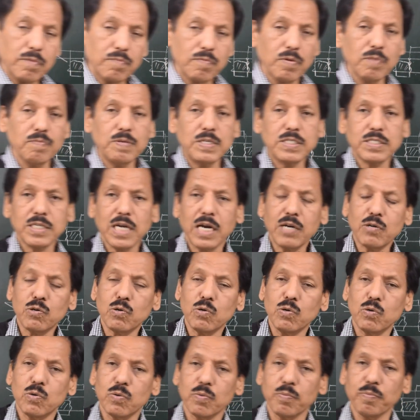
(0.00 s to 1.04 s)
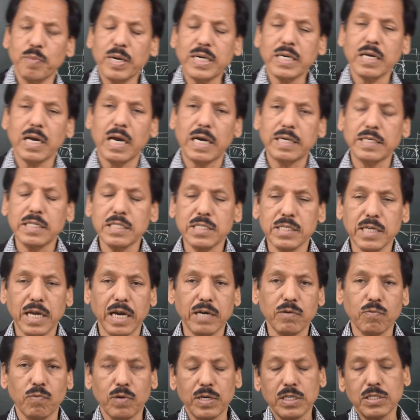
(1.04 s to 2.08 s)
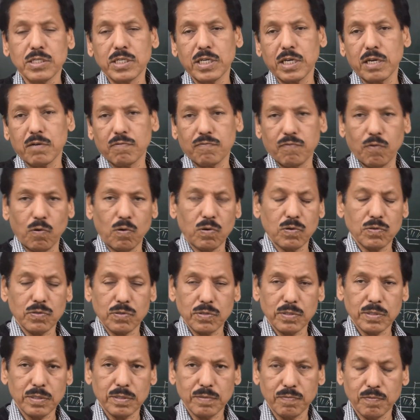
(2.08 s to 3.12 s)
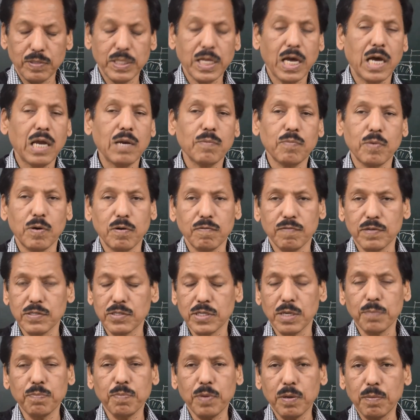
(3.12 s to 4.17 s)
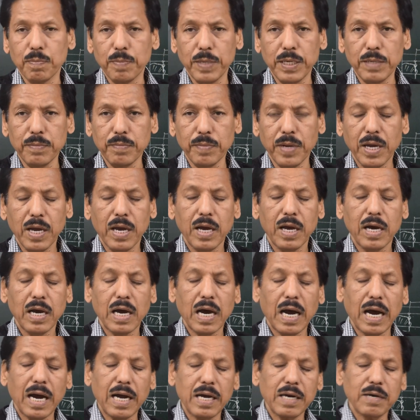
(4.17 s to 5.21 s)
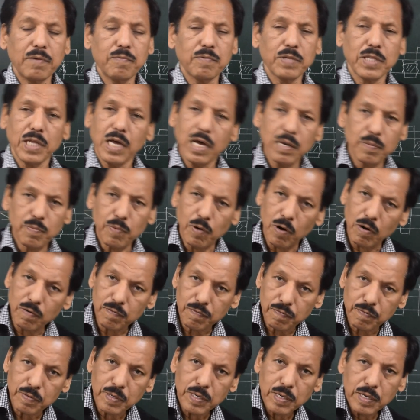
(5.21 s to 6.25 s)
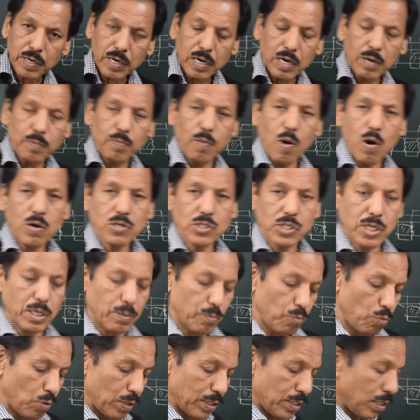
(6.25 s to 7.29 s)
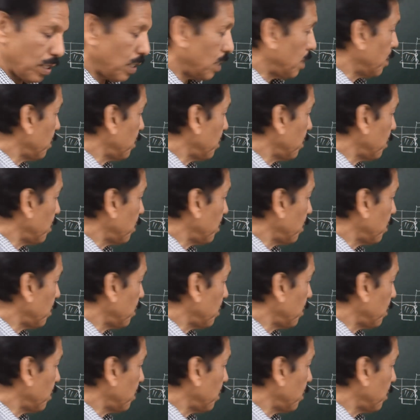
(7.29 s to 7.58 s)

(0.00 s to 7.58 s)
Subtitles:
We will try to better understand what is shear force with the help of a simple beam and with the help of a box-shaped vessel.